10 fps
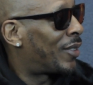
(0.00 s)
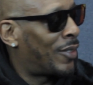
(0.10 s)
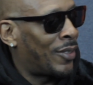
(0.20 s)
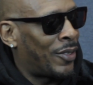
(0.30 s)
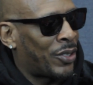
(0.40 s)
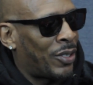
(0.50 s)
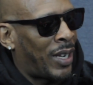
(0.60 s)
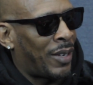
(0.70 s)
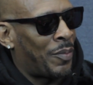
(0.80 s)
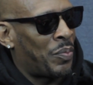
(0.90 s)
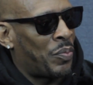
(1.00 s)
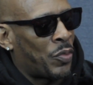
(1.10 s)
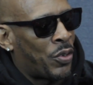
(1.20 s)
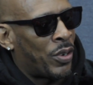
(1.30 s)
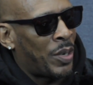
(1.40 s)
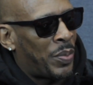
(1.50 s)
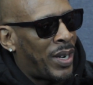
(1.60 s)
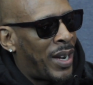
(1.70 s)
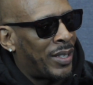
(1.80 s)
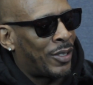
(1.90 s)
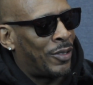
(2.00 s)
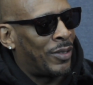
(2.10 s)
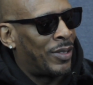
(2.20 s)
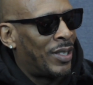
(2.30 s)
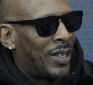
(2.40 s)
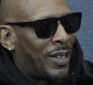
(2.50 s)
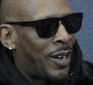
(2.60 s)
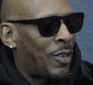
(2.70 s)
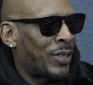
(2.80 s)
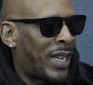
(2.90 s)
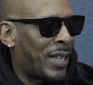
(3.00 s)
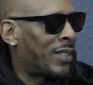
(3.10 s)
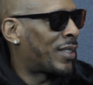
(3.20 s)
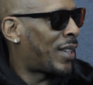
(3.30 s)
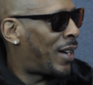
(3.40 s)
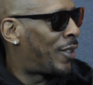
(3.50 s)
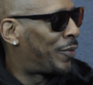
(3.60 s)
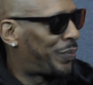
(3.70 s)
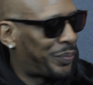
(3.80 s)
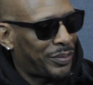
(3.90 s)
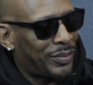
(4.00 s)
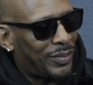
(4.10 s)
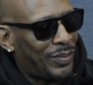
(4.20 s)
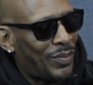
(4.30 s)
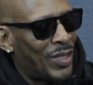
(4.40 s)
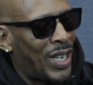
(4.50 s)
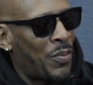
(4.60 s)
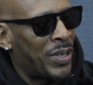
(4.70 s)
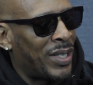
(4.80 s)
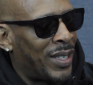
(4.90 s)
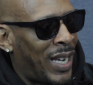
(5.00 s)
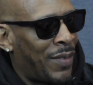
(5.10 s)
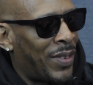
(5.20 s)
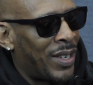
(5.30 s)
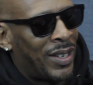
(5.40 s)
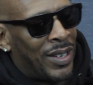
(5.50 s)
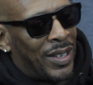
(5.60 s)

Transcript: You know, so like growing up in high school, I always had good style. Yes. I went to the Navy.